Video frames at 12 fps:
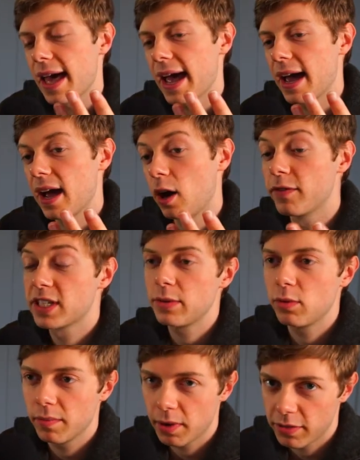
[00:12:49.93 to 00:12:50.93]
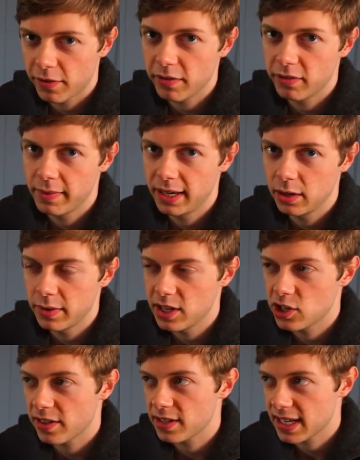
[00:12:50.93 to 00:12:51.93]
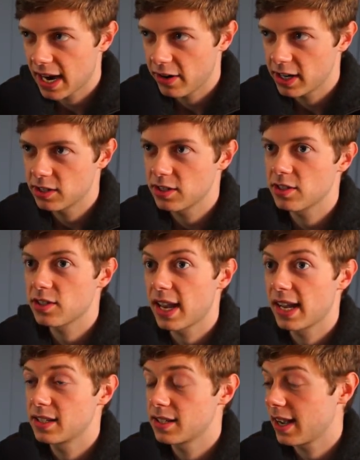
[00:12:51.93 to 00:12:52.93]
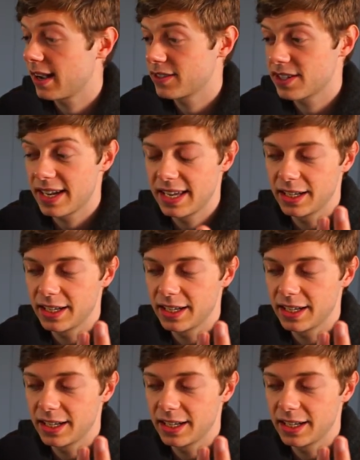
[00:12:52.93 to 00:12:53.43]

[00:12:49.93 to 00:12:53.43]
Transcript: Obviously, we were both very familiar with each other's characters, and I have to say,